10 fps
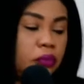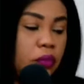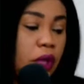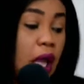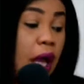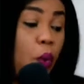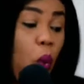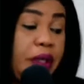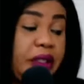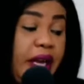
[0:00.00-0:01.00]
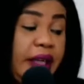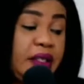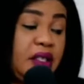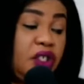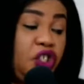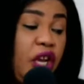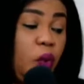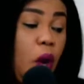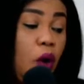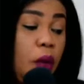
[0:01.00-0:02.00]
And one day, Sister Jane,
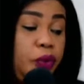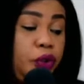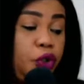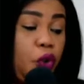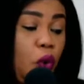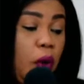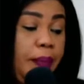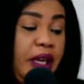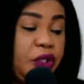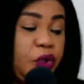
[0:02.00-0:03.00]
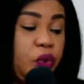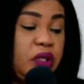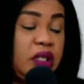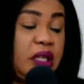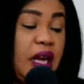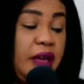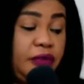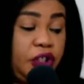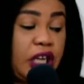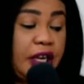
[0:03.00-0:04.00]
welcome to the show. God bless you. Sister
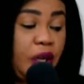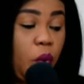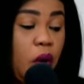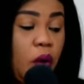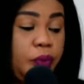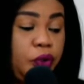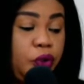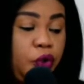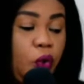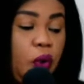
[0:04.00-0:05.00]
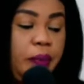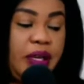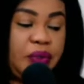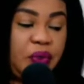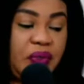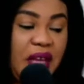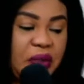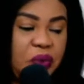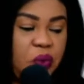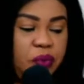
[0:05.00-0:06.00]
Shade, welcome to the show. God bless you. Thank you
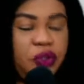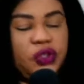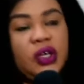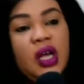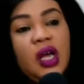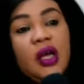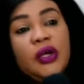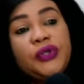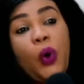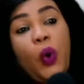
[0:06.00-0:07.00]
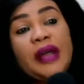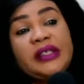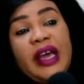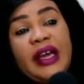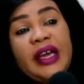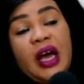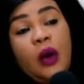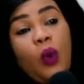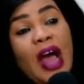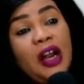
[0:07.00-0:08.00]
so much. So one day,
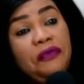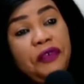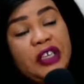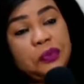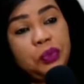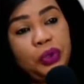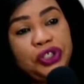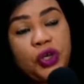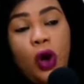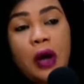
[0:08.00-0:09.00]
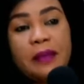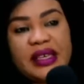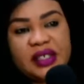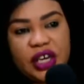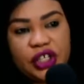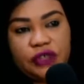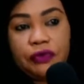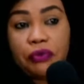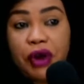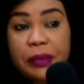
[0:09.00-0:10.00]
while on Facebook, she got a message
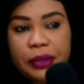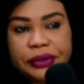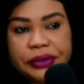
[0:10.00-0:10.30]
from Raymond.